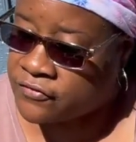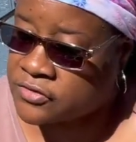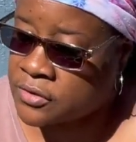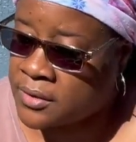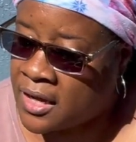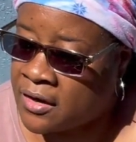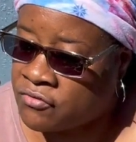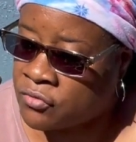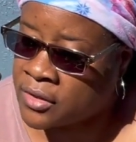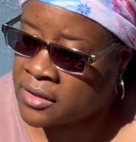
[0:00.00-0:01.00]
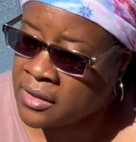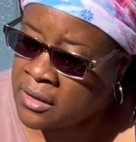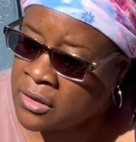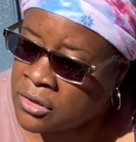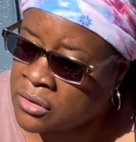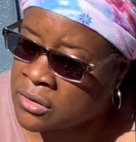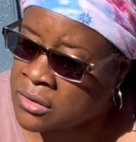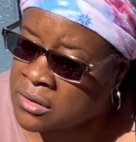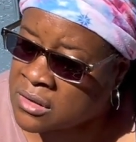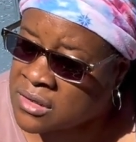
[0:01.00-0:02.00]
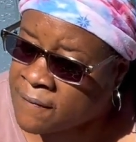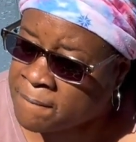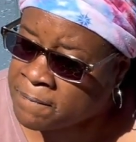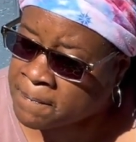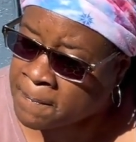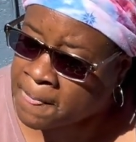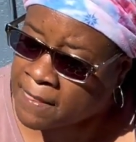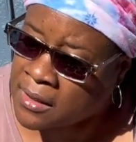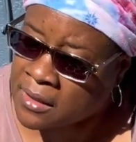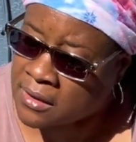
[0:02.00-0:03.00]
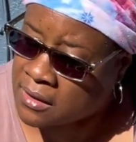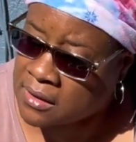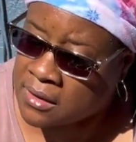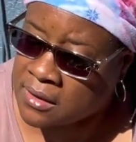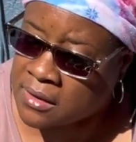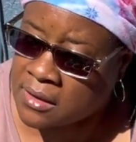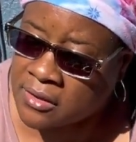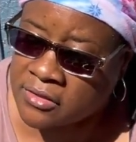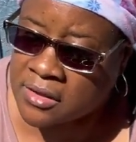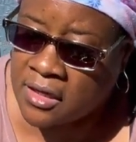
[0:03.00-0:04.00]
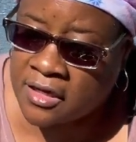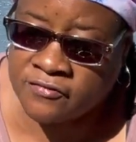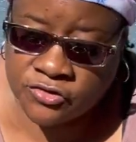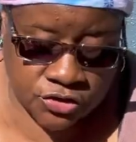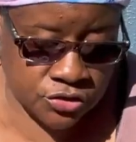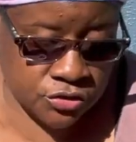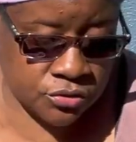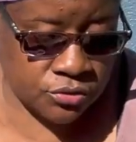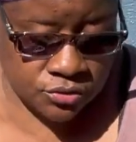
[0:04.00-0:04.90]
So we have 1 here, and I think I have 2.